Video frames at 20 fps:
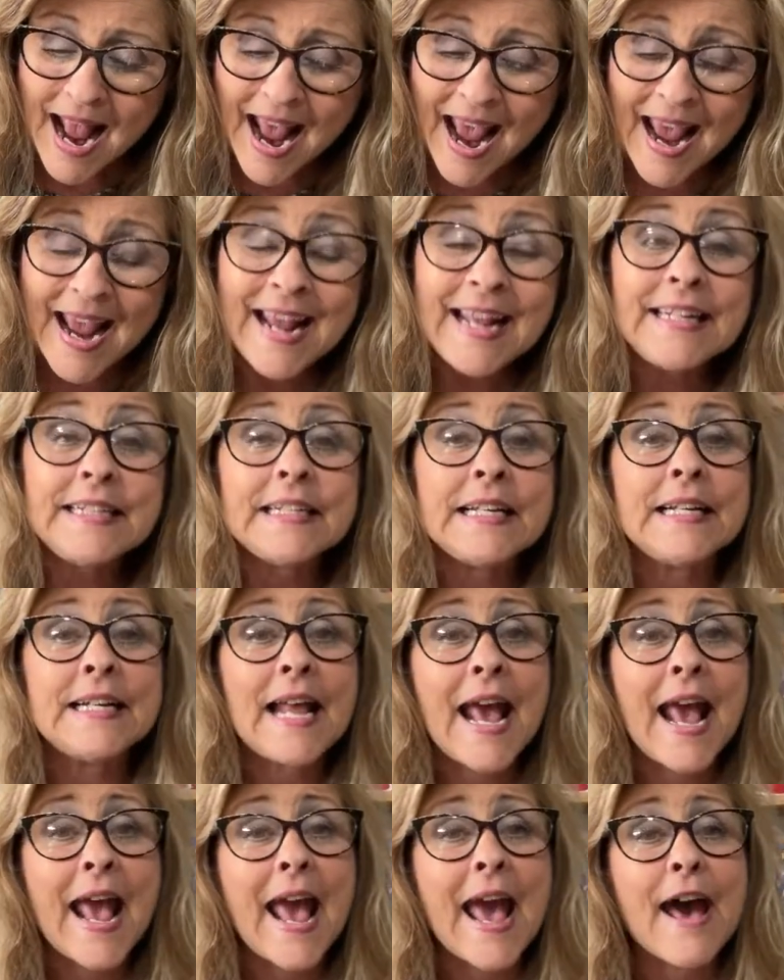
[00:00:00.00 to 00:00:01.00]
eight and
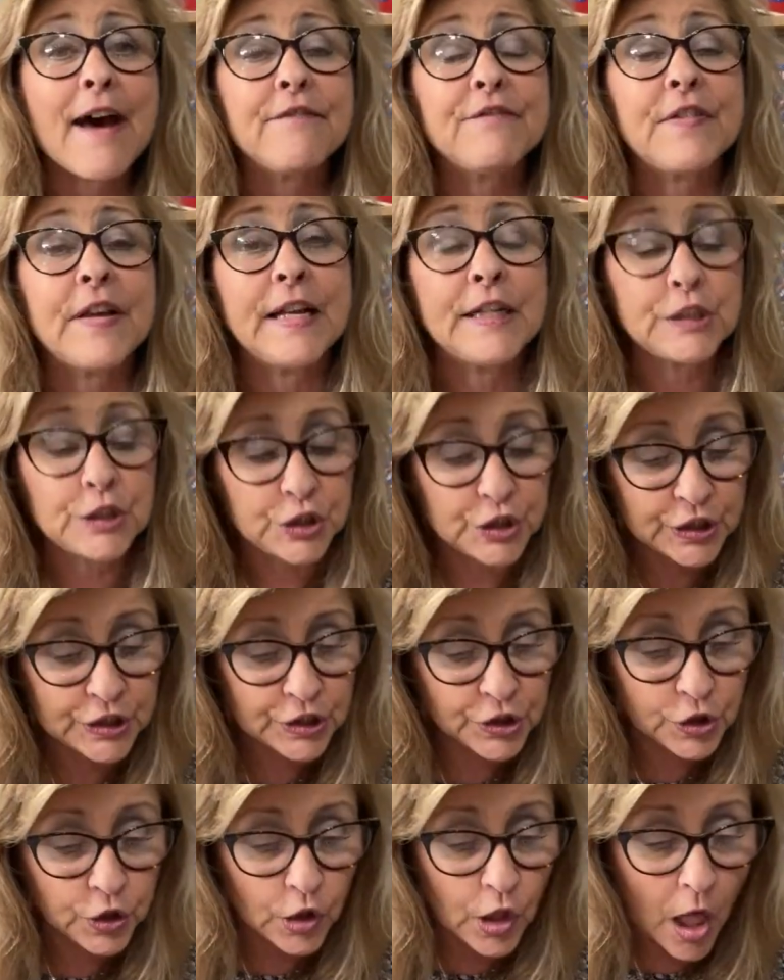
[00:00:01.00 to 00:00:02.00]
a half
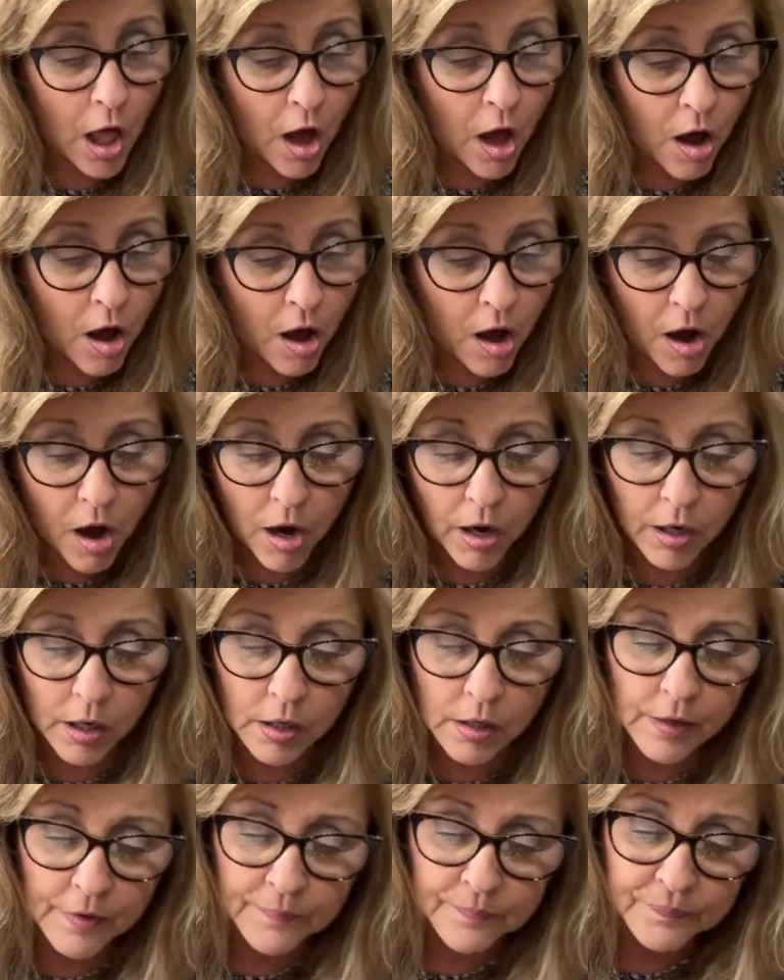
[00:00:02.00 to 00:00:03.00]
inches long